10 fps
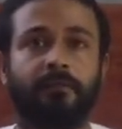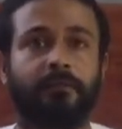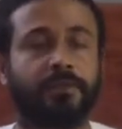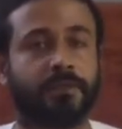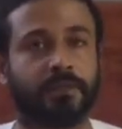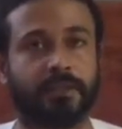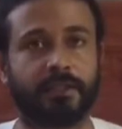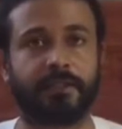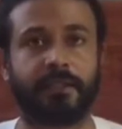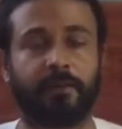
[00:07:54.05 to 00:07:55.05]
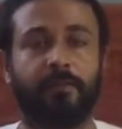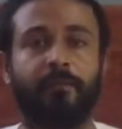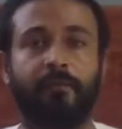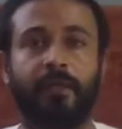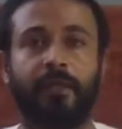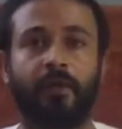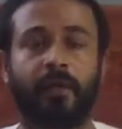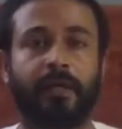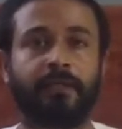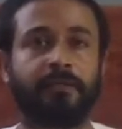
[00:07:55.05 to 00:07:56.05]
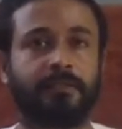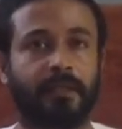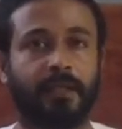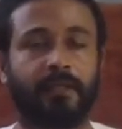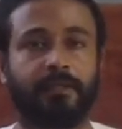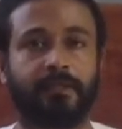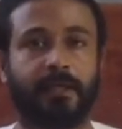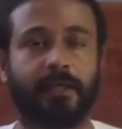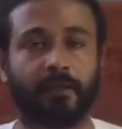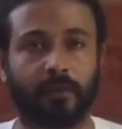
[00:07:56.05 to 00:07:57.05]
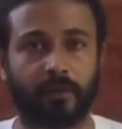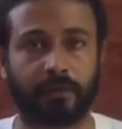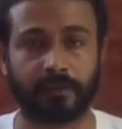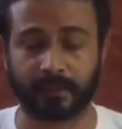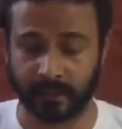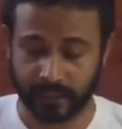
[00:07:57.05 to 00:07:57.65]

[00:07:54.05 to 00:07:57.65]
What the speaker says: which is just in between your anus and the genital organs.